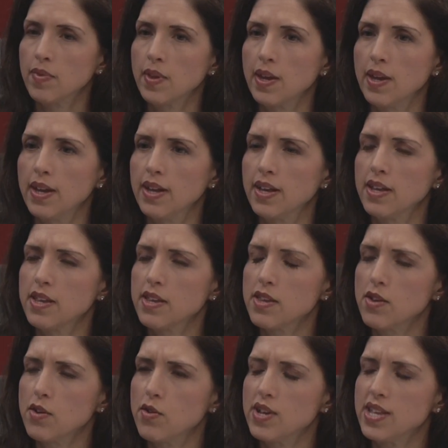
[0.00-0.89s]
Yeah.
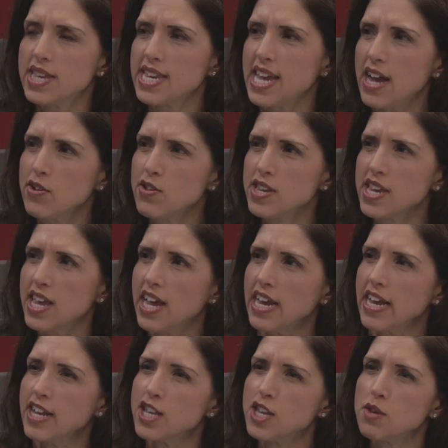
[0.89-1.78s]
So it sounds
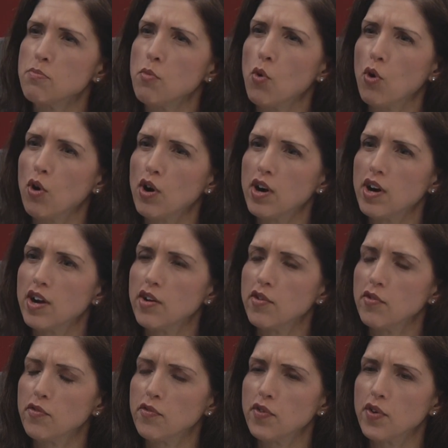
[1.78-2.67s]
like it's more
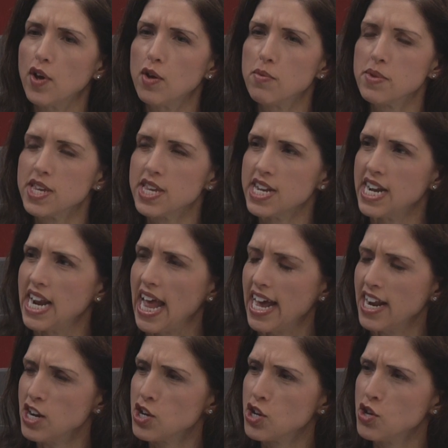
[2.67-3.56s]
of almost an
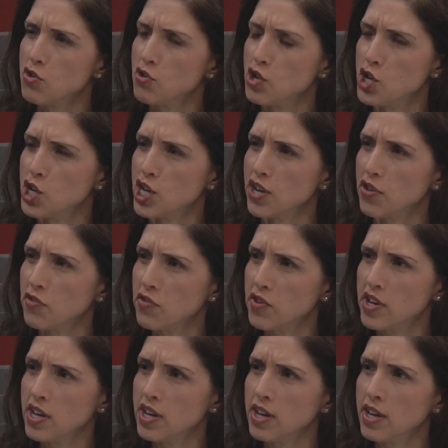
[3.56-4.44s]
attitude
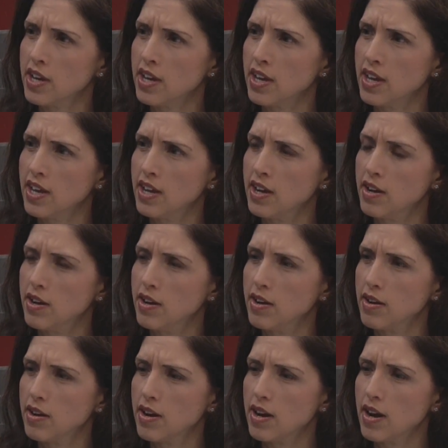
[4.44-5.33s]
shift
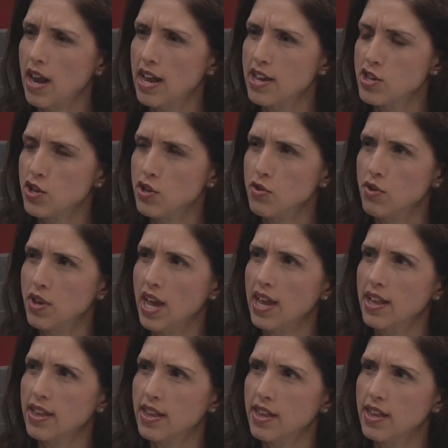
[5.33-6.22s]
as you
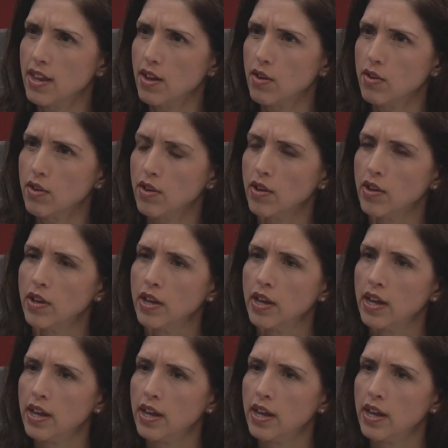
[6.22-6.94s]
get the